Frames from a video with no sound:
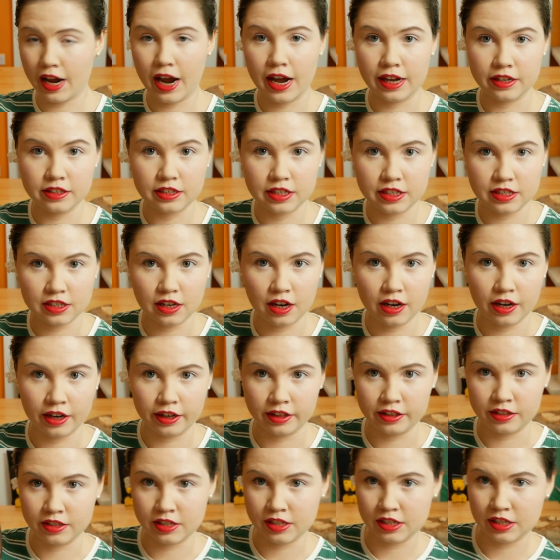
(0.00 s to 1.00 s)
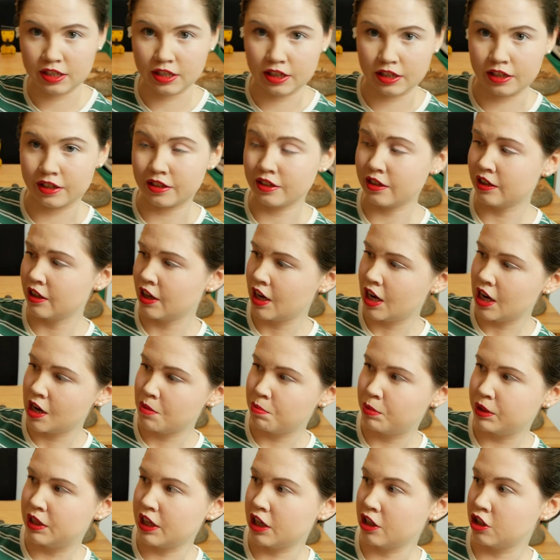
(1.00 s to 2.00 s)
hat designs that
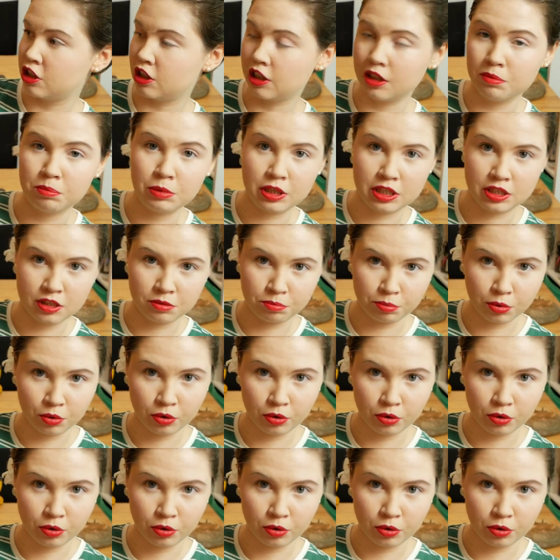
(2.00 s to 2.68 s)
potentially Mr.